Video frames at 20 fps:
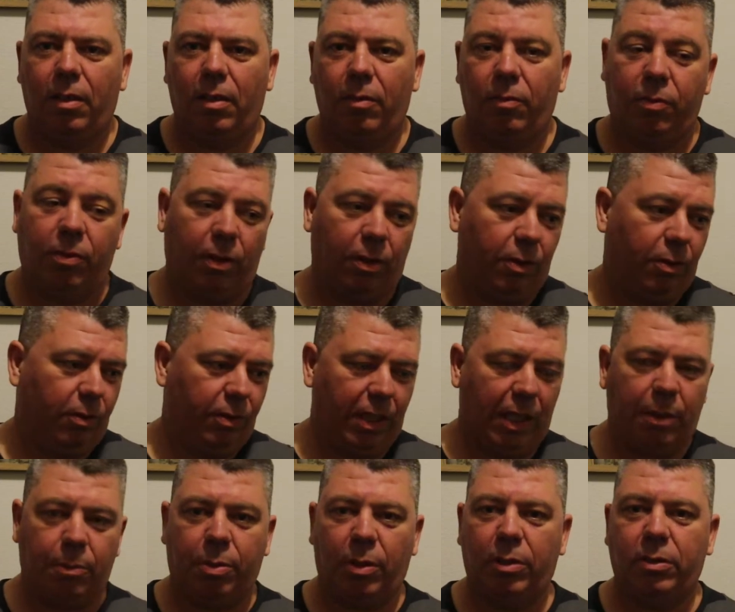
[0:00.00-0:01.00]
for who
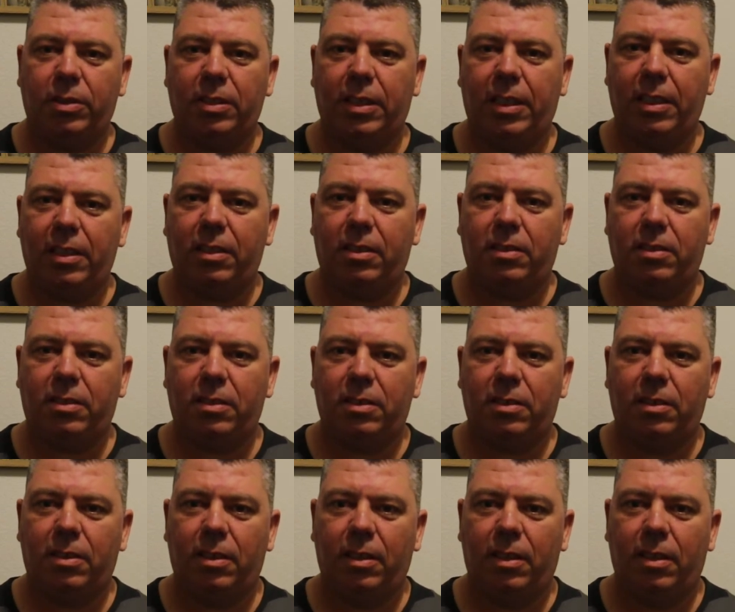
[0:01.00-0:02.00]
that person is.
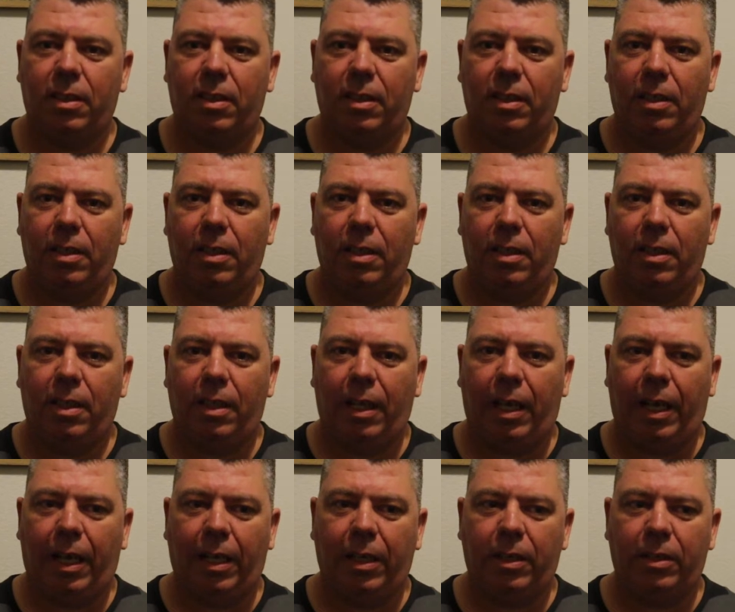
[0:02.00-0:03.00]

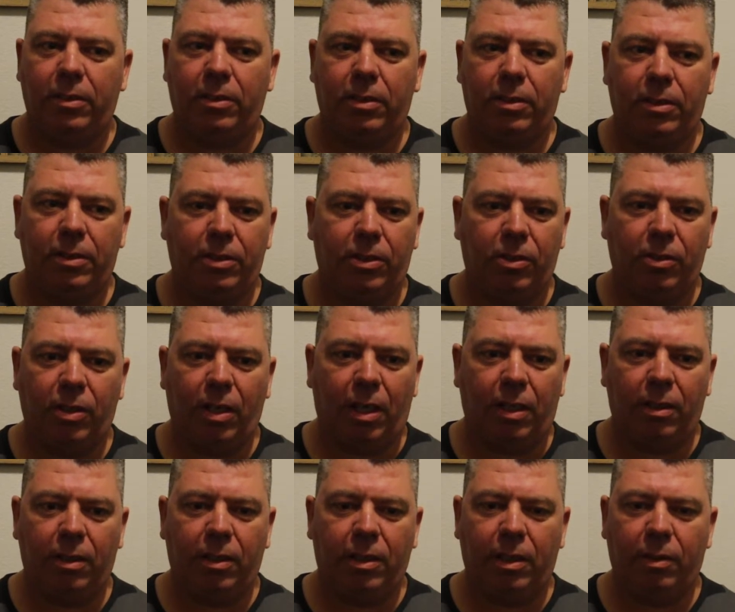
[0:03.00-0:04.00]
And you're
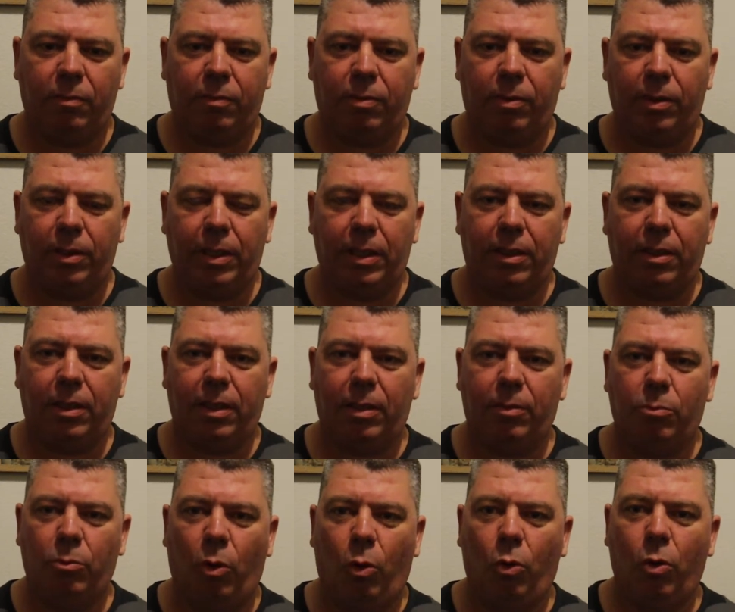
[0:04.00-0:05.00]
not looking for
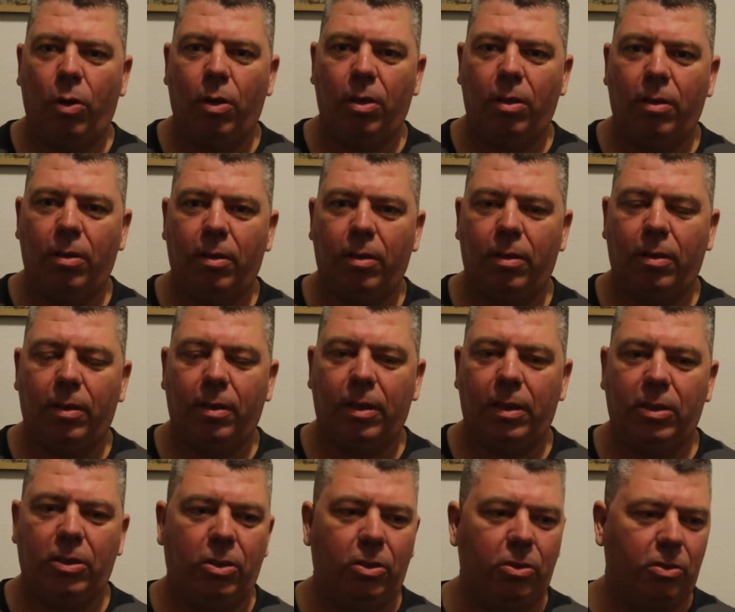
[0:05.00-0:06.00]
anything more.
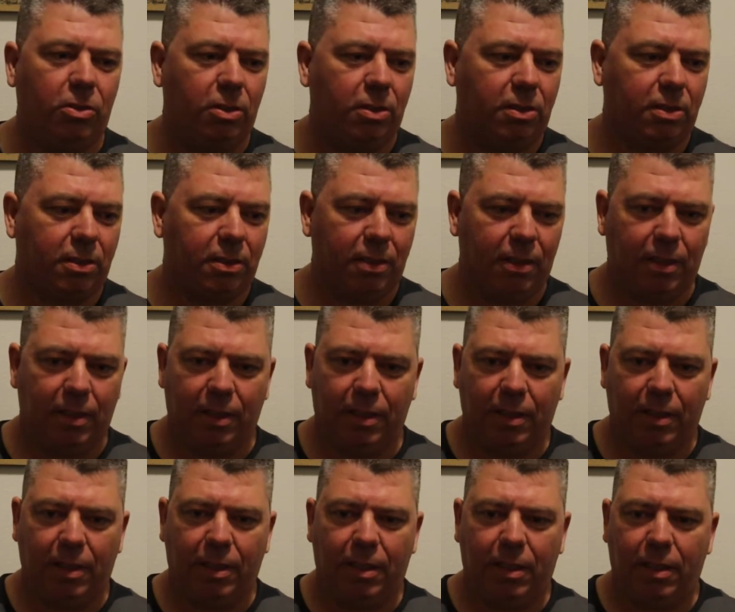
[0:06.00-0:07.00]
You just
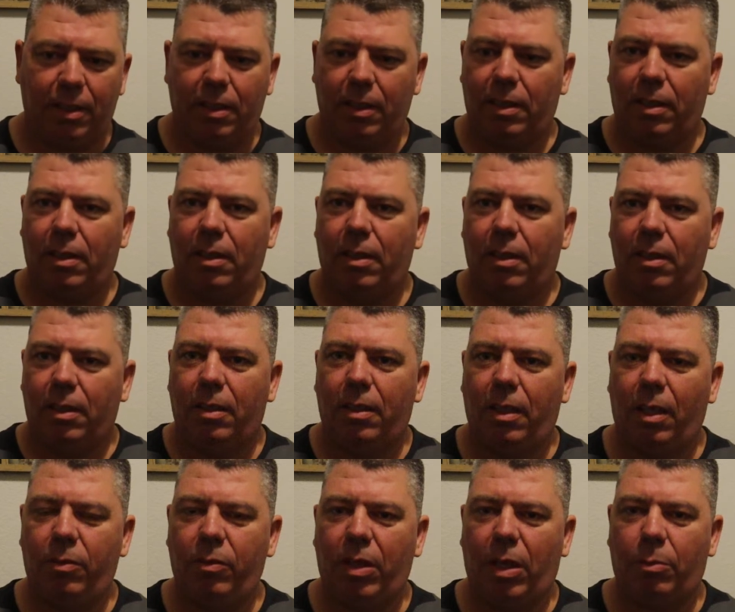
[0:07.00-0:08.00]

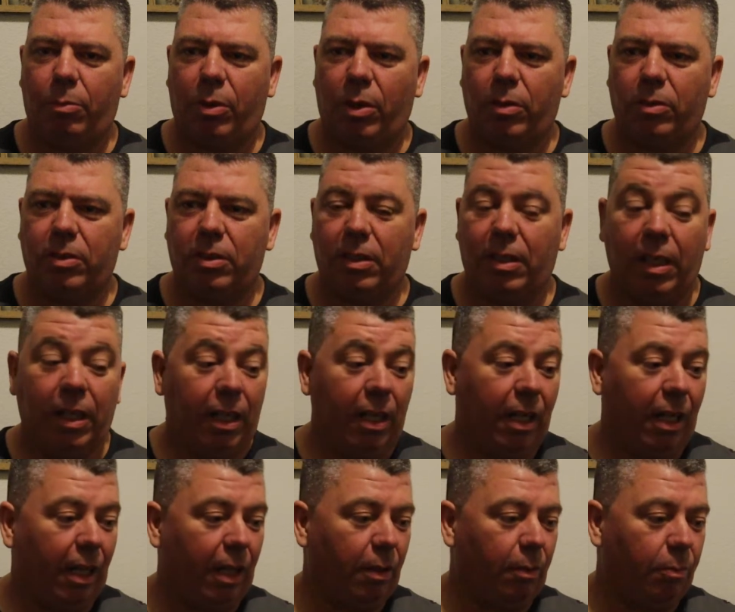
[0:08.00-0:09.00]
love that person.
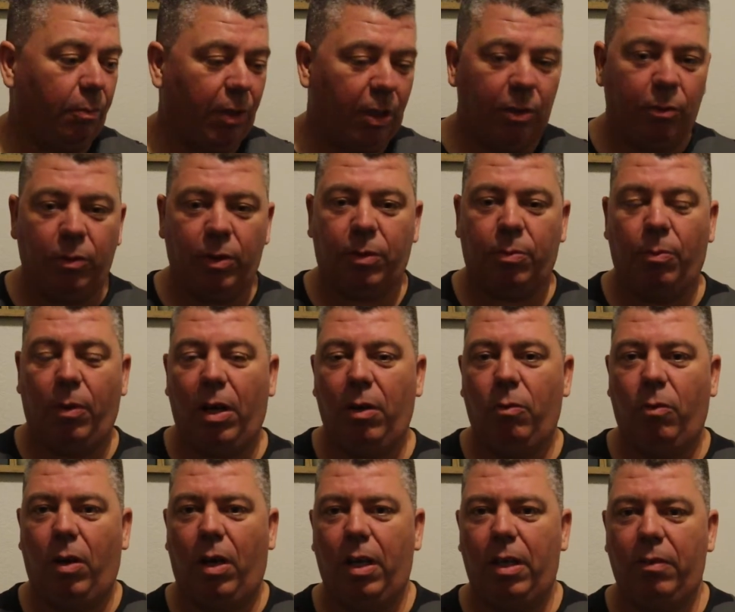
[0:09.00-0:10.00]
And me with my
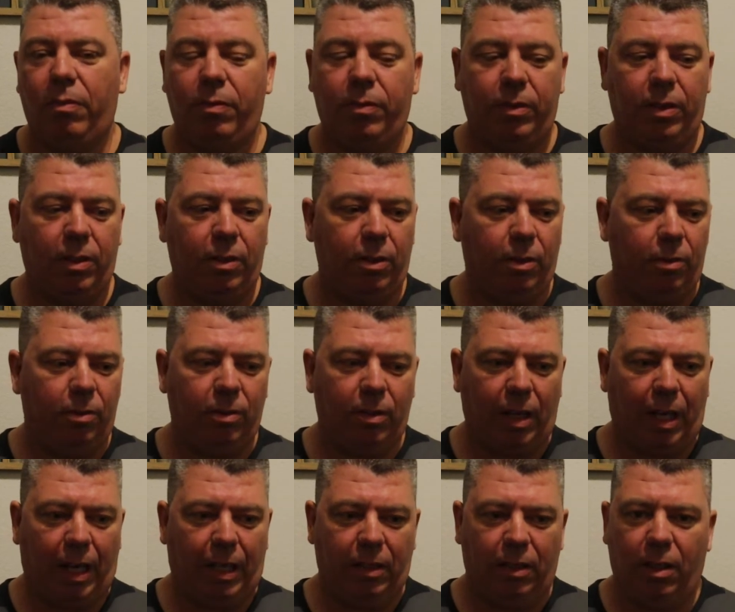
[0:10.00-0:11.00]
wife,
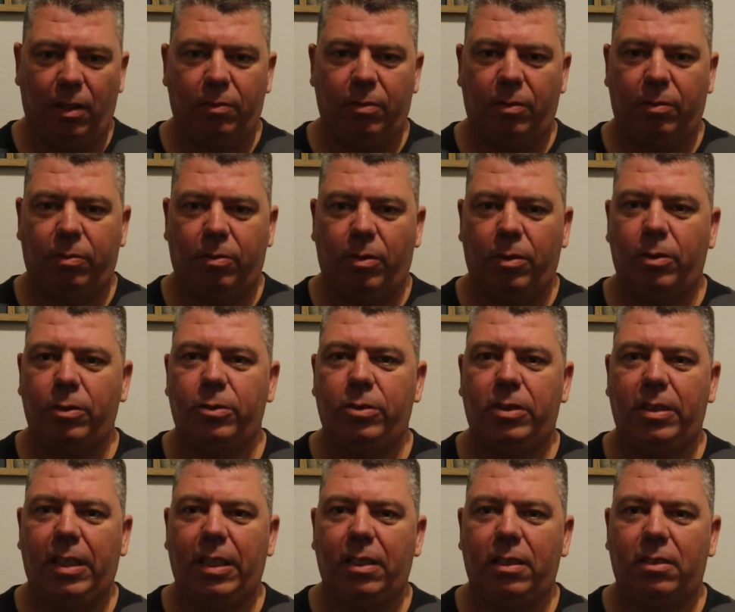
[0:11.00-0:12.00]
I love her for who
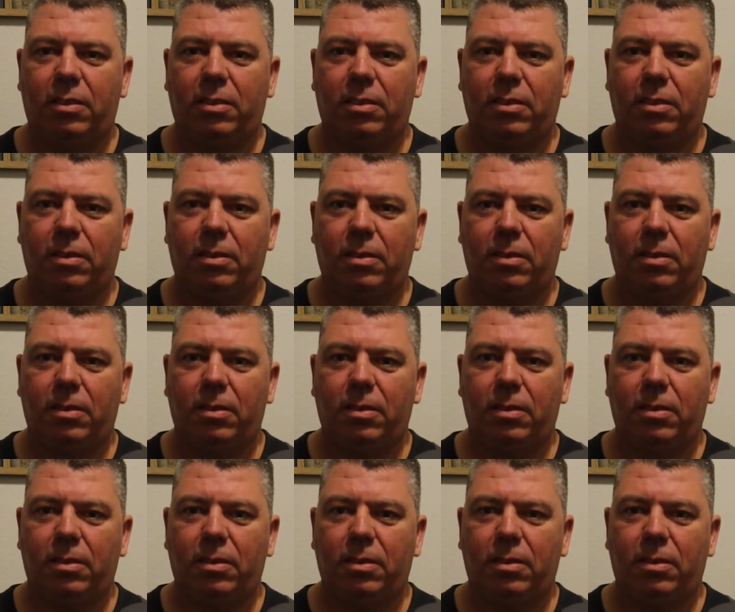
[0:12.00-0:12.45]
she is.